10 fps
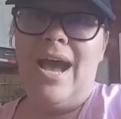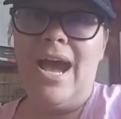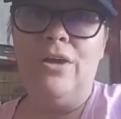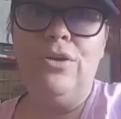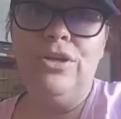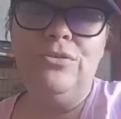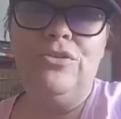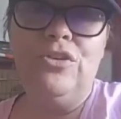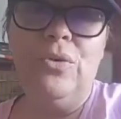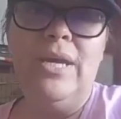How do you
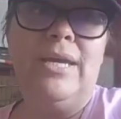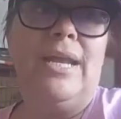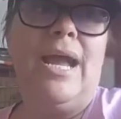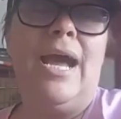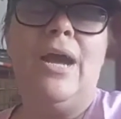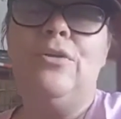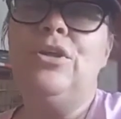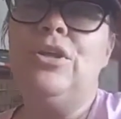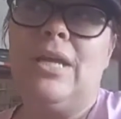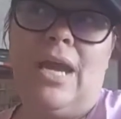do it? How
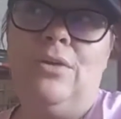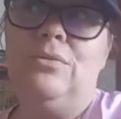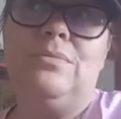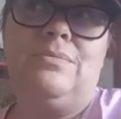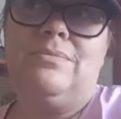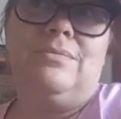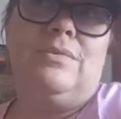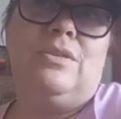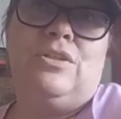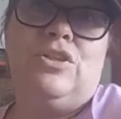
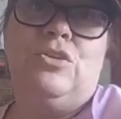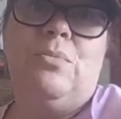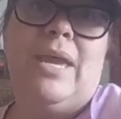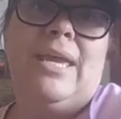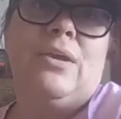do you make